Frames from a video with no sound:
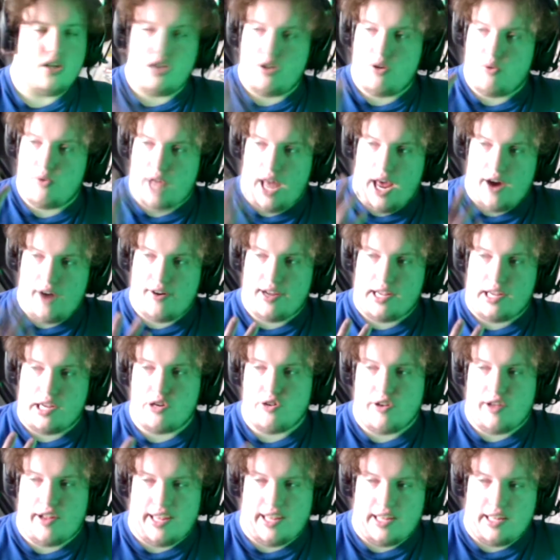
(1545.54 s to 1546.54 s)
We're now in
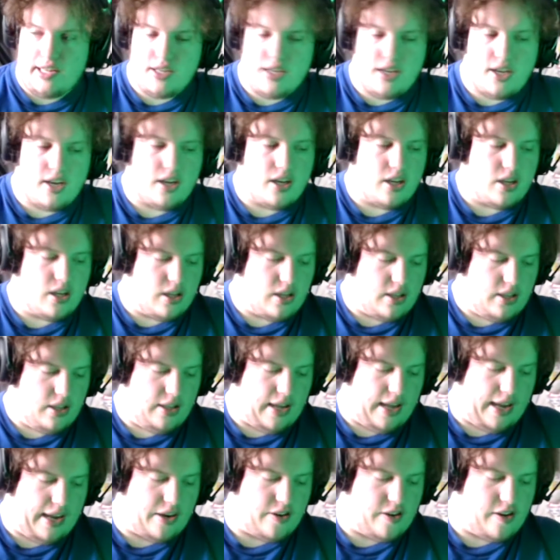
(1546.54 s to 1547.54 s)
green.
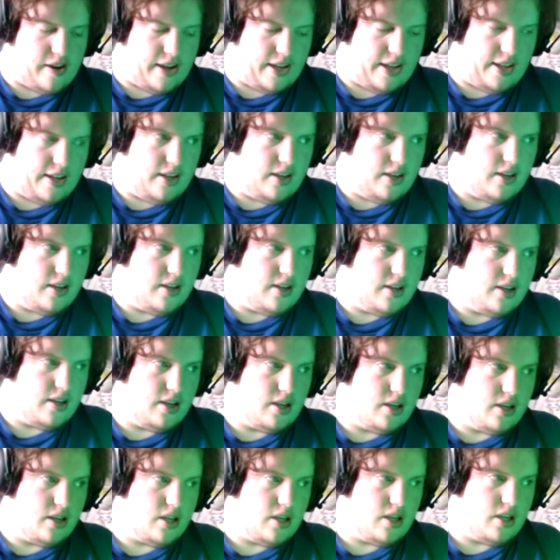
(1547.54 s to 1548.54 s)
Light green.
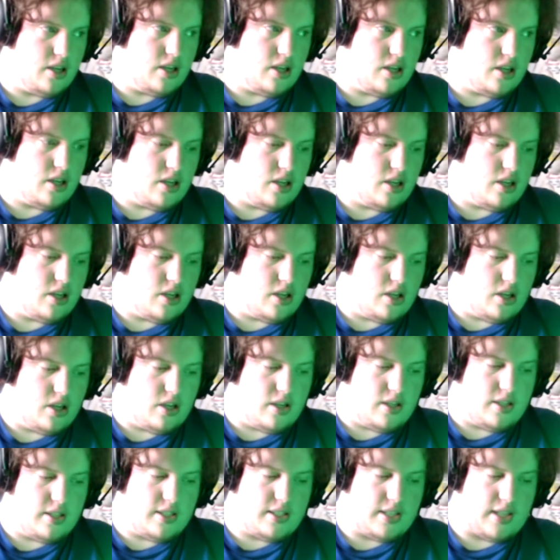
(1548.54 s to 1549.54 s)

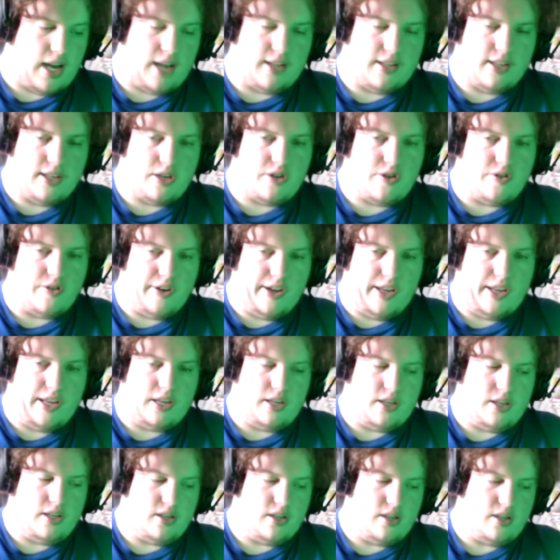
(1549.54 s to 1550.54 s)
Solid
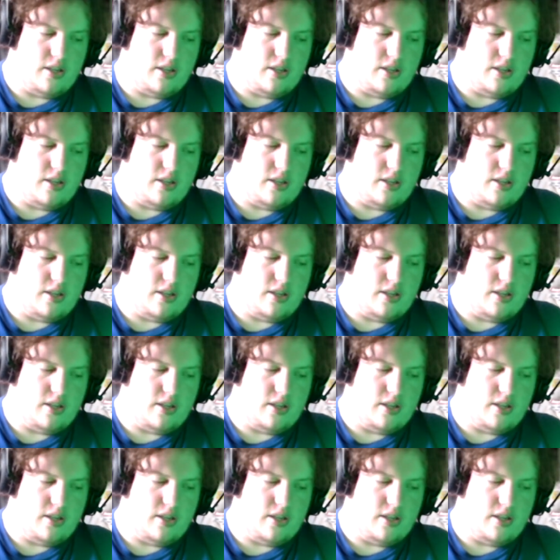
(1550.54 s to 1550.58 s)
green.